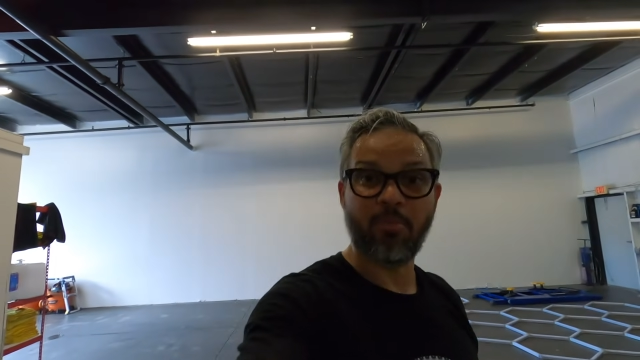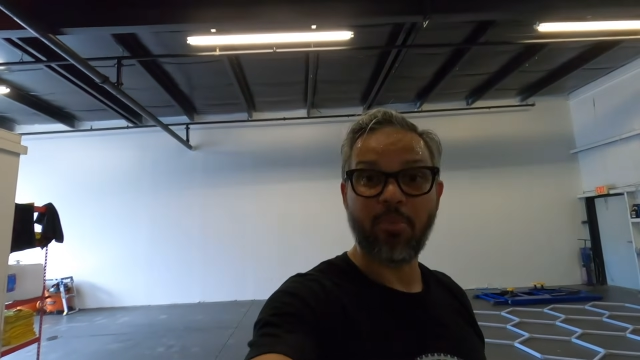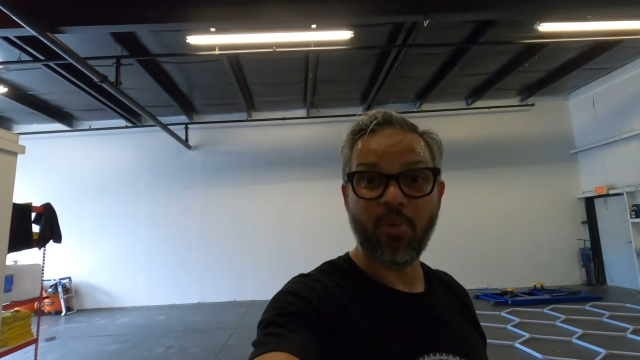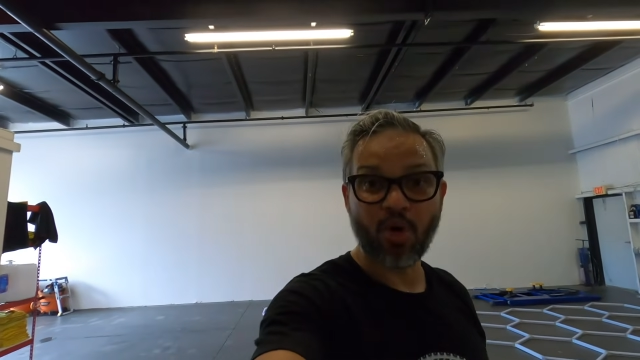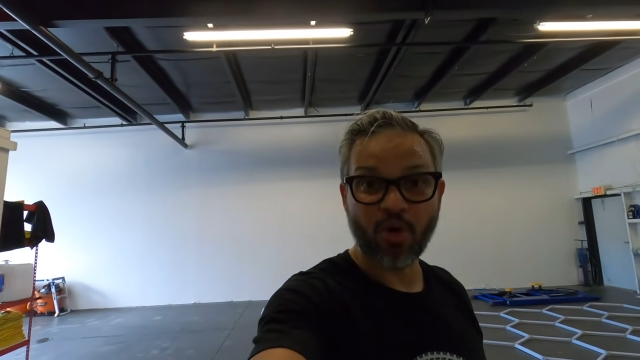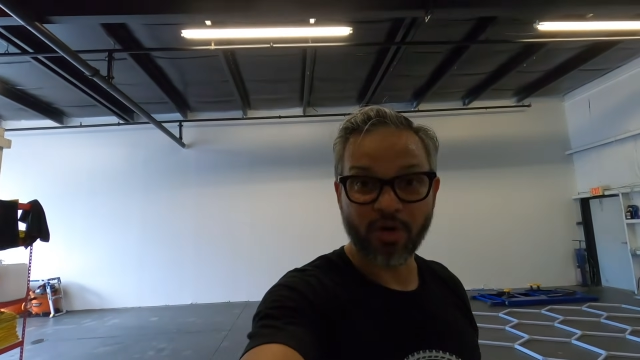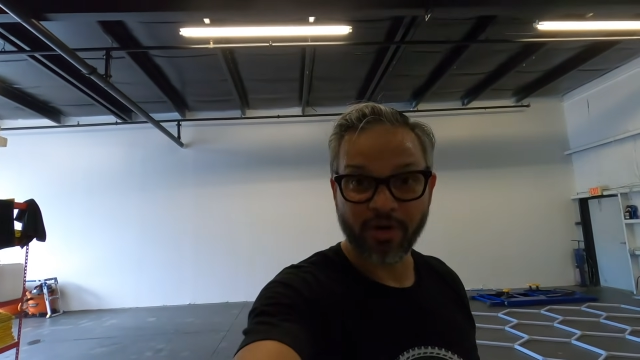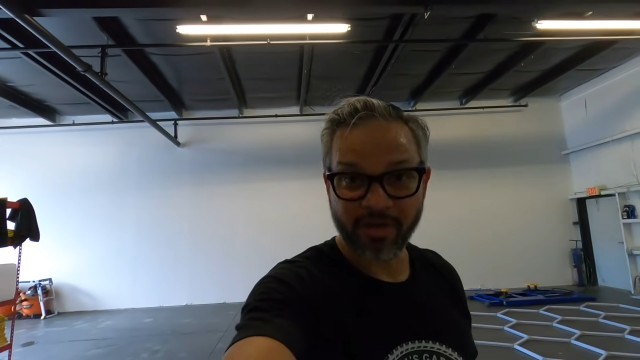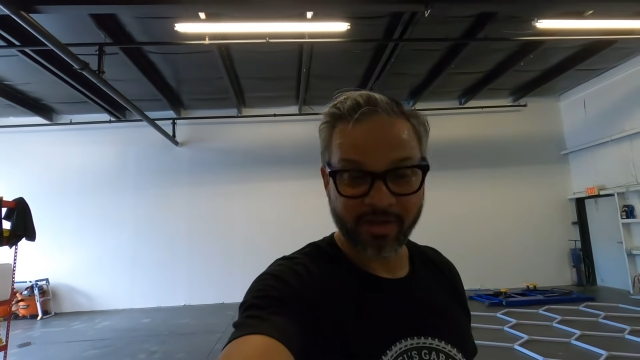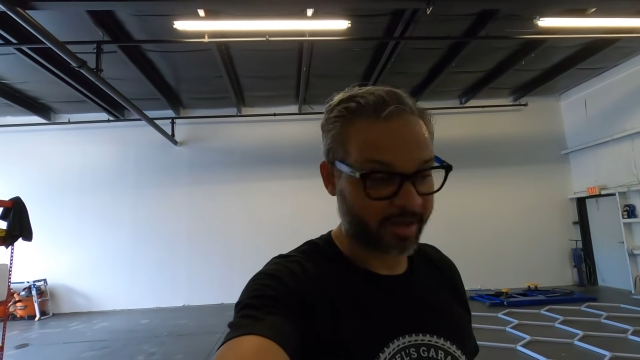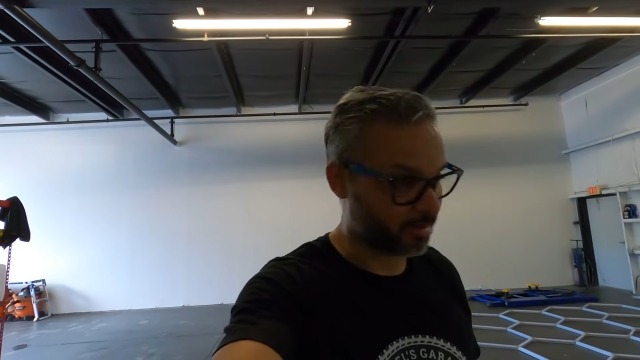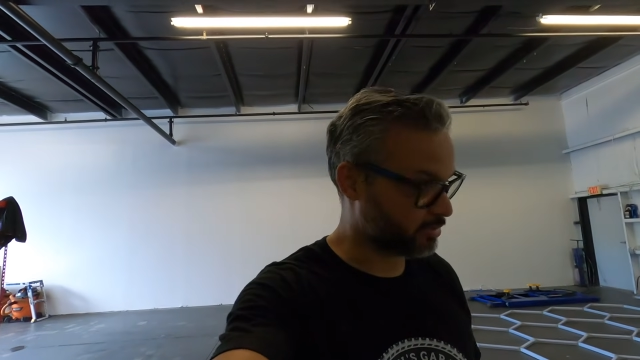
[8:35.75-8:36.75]
Boy,
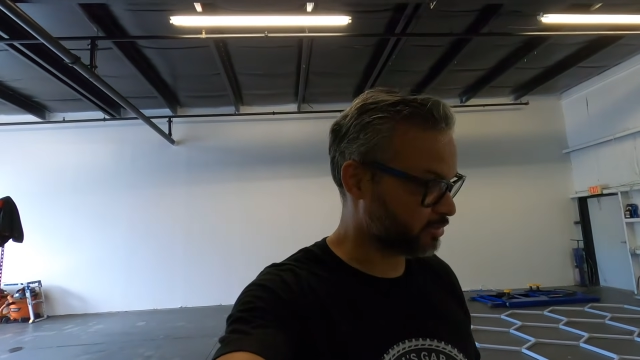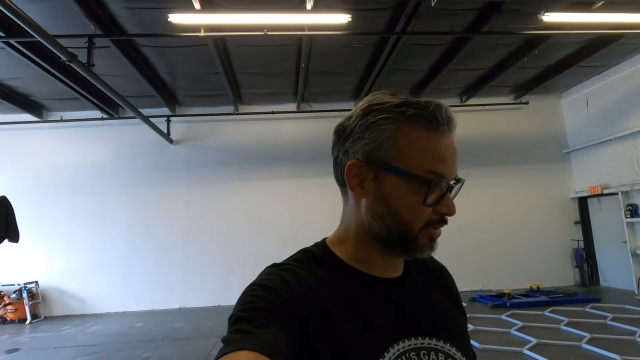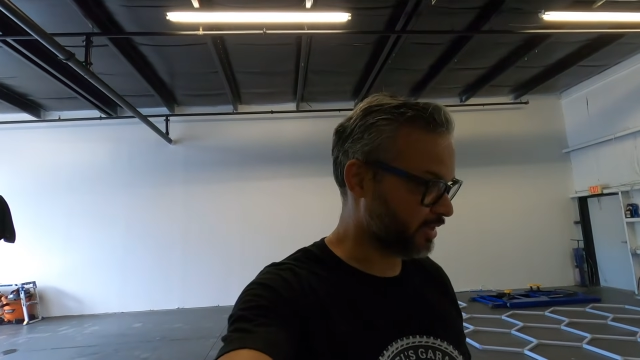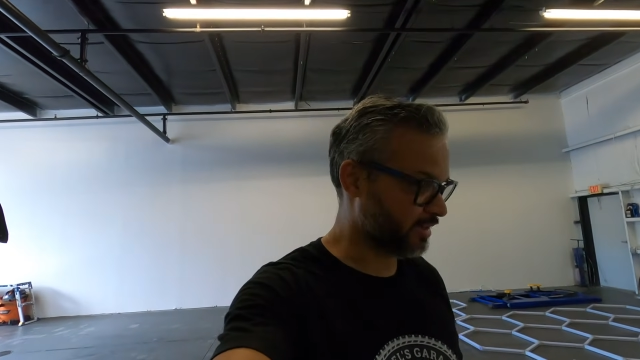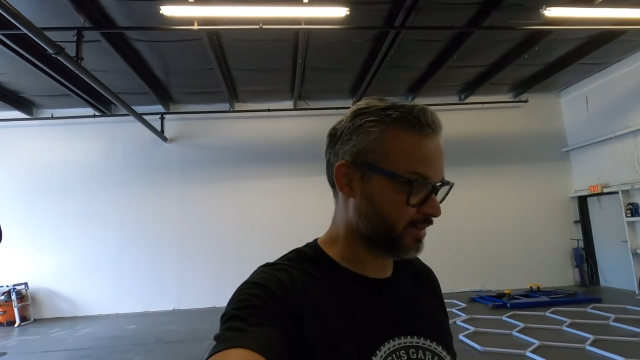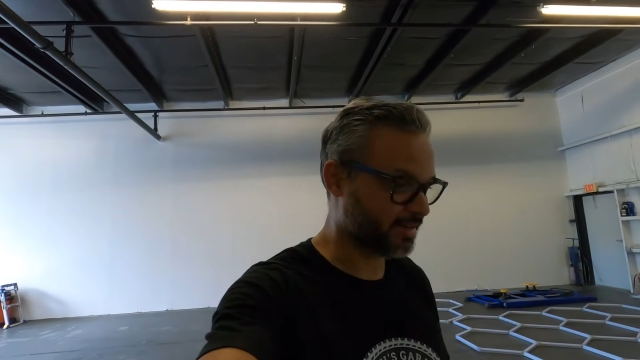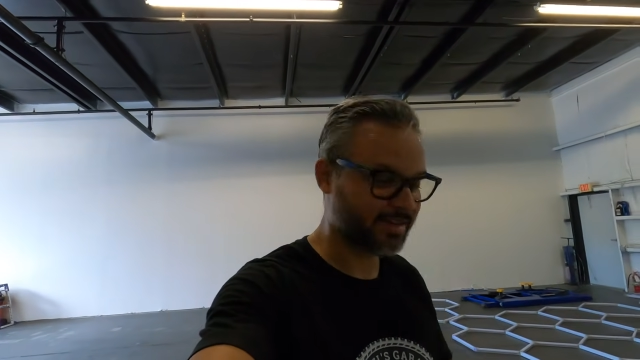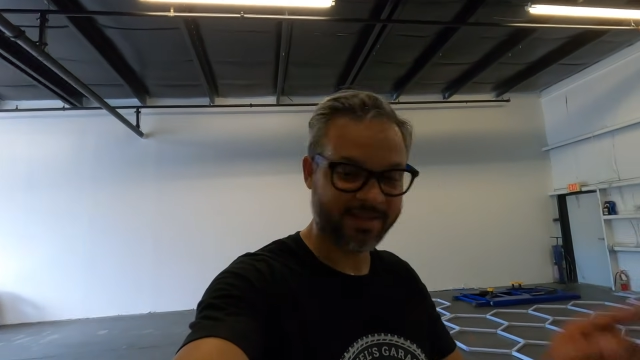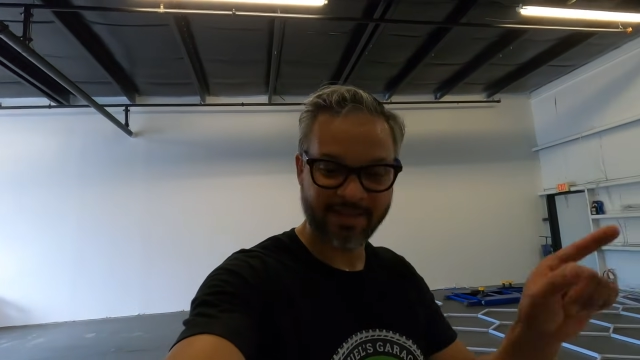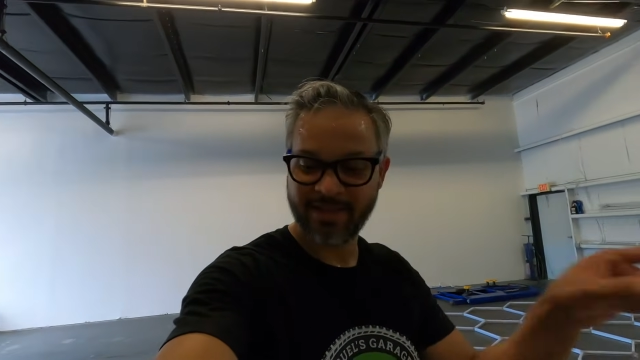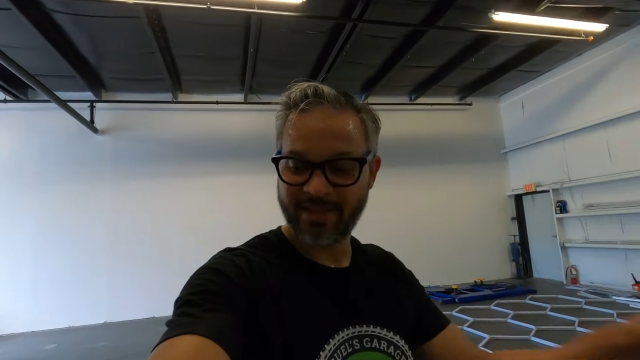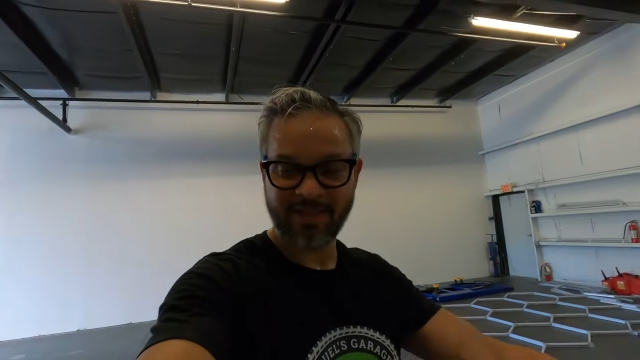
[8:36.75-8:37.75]
I'm sweating.
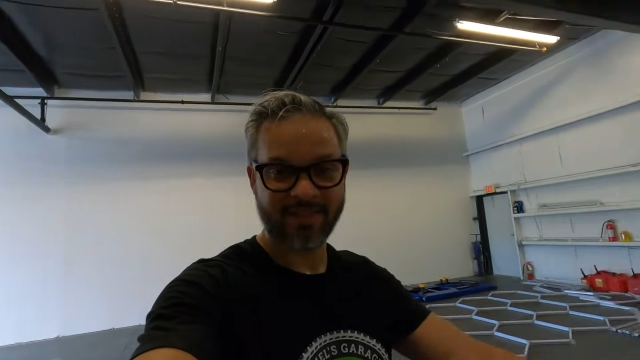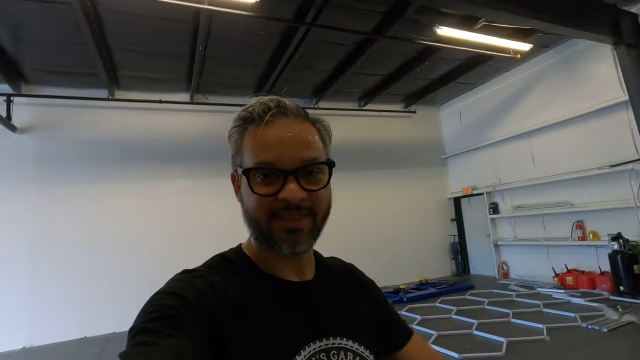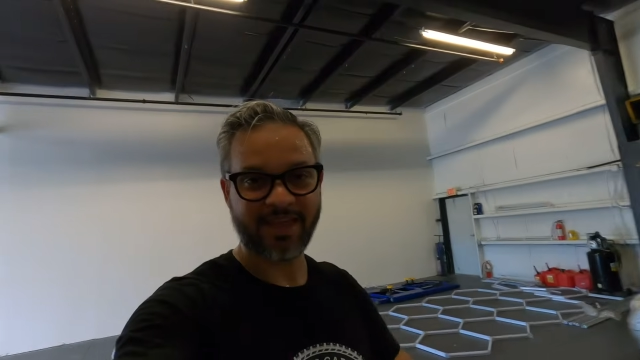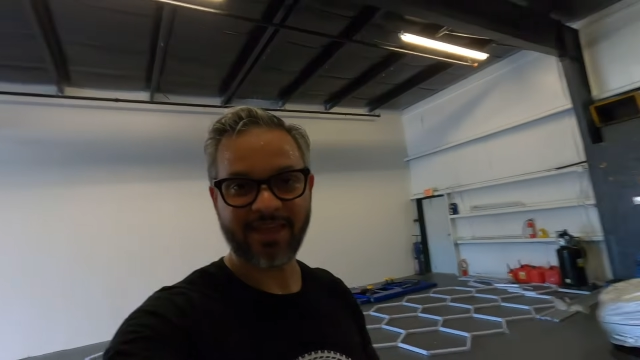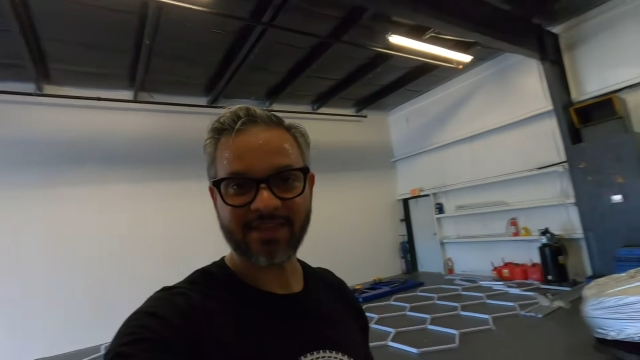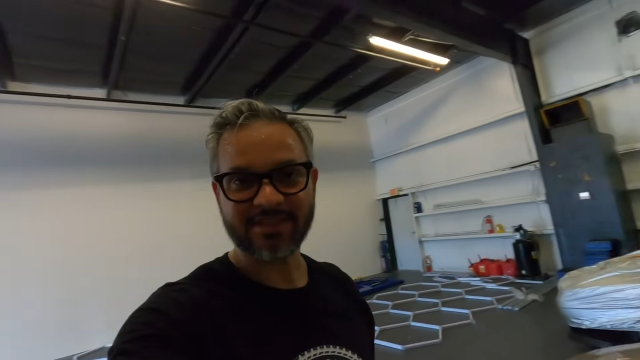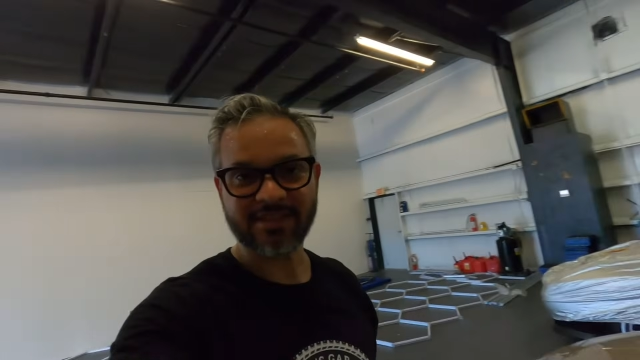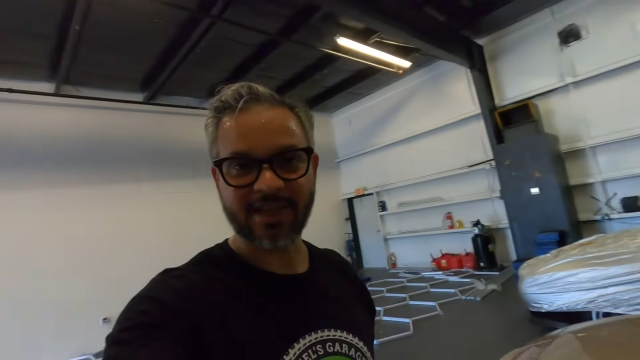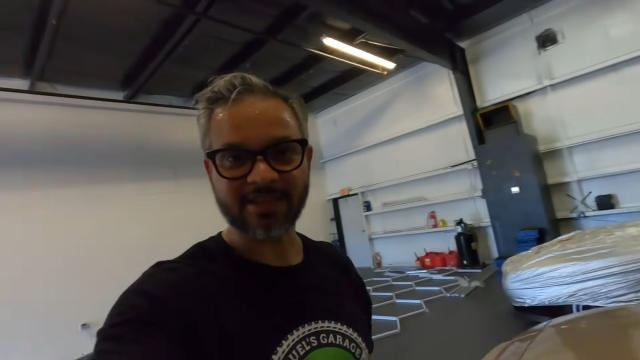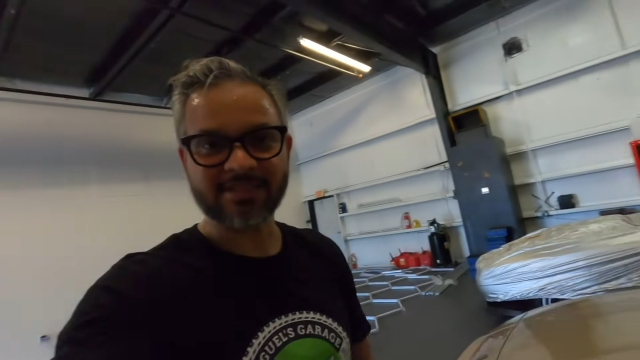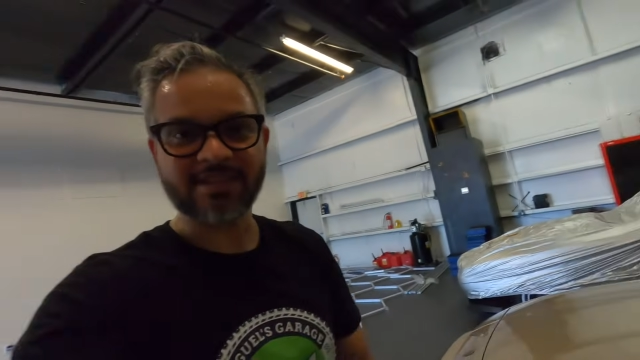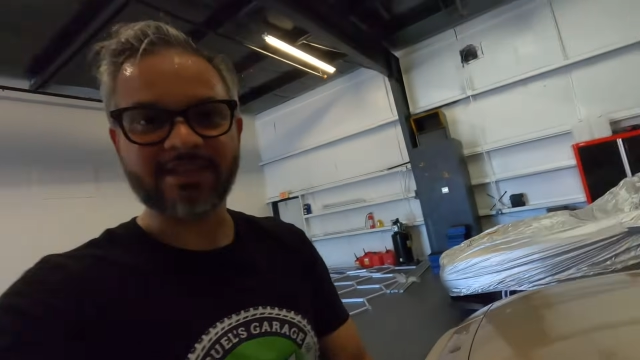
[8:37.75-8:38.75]
The AC has to